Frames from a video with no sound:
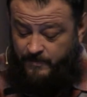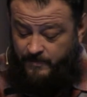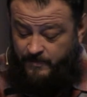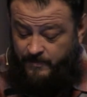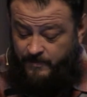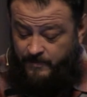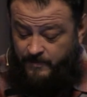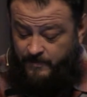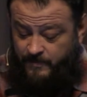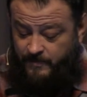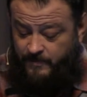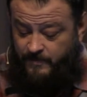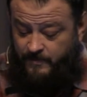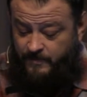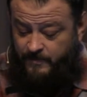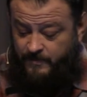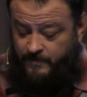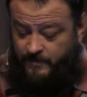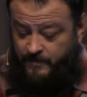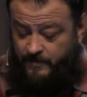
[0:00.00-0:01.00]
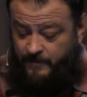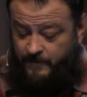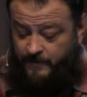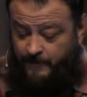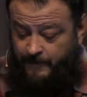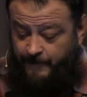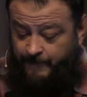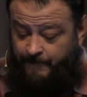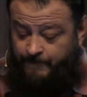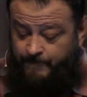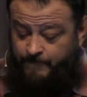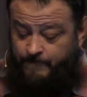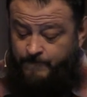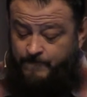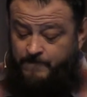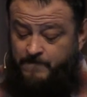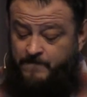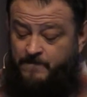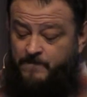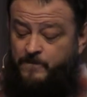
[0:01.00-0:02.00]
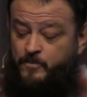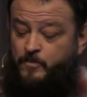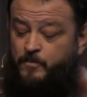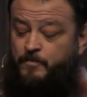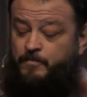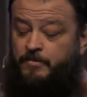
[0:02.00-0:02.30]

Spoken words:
No one is speaking in this clip.